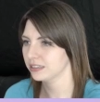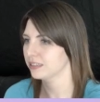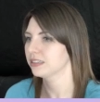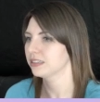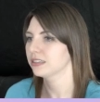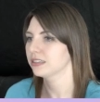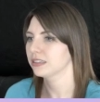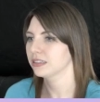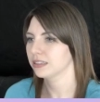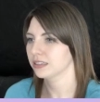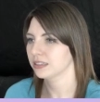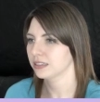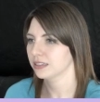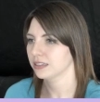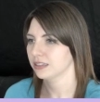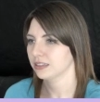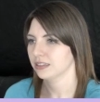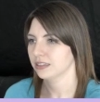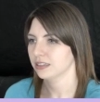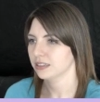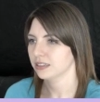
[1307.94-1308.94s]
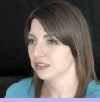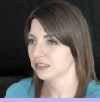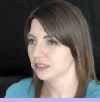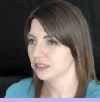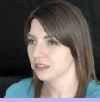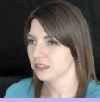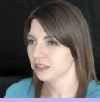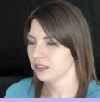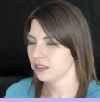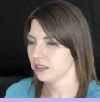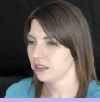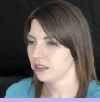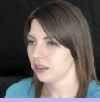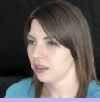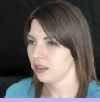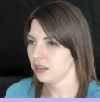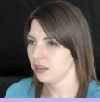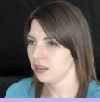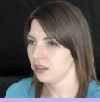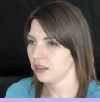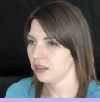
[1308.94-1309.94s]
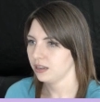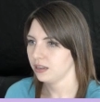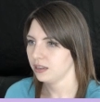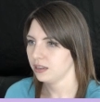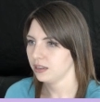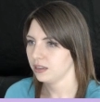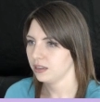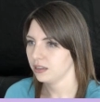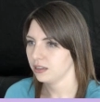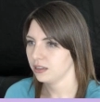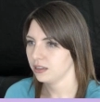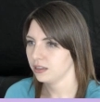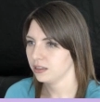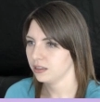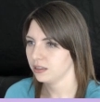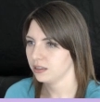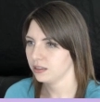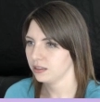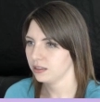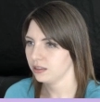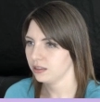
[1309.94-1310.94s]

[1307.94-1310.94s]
No one is speaking in this clip.